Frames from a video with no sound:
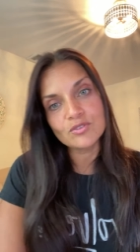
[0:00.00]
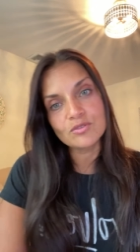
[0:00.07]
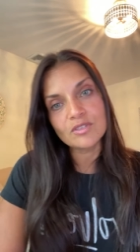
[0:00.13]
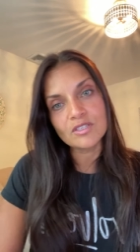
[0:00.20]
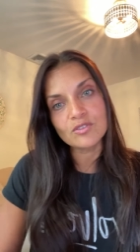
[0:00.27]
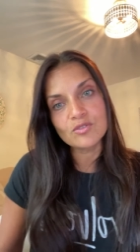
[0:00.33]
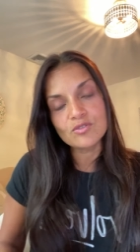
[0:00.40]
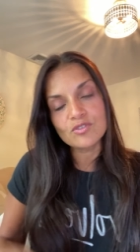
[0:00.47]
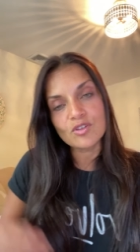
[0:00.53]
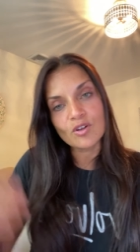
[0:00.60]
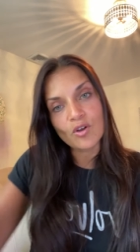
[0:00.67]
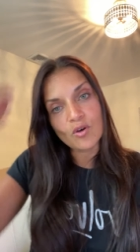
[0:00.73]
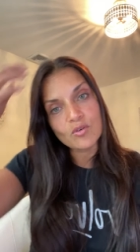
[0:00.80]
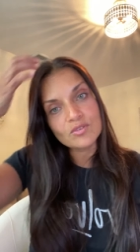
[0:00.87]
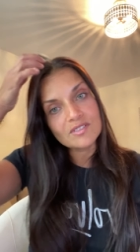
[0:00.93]
You can use
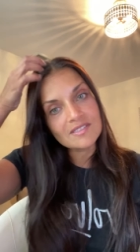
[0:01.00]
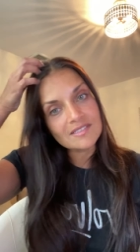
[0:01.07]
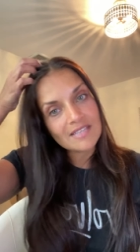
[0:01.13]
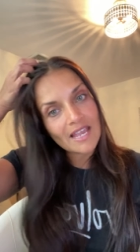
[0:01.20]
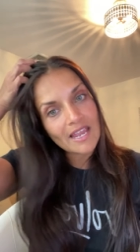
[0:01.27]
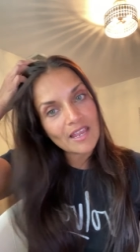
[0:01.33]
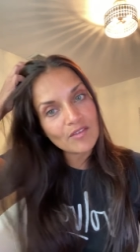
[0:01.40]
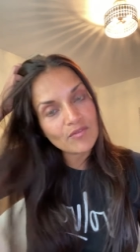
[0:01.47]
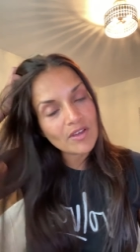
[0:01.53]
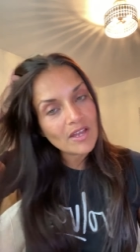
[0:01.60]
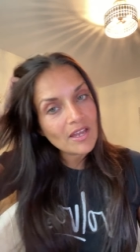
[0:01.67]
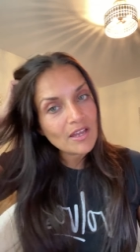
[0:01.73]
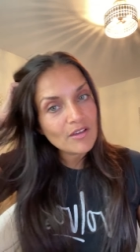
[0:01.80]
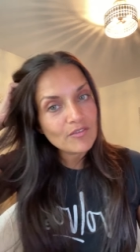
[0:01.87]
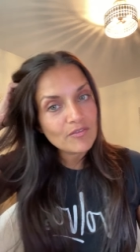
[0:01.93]
the code SAVE50